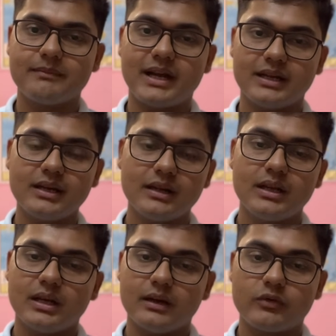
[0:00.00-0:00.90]
matter
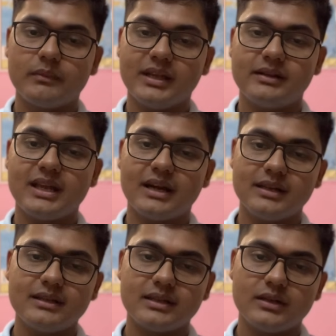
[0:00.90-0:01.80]
from
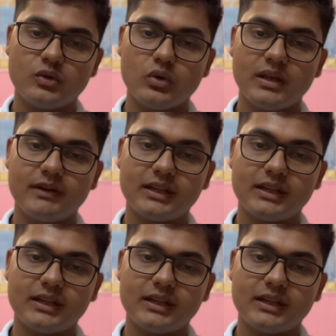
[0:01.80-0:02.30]
NCRTs, do keep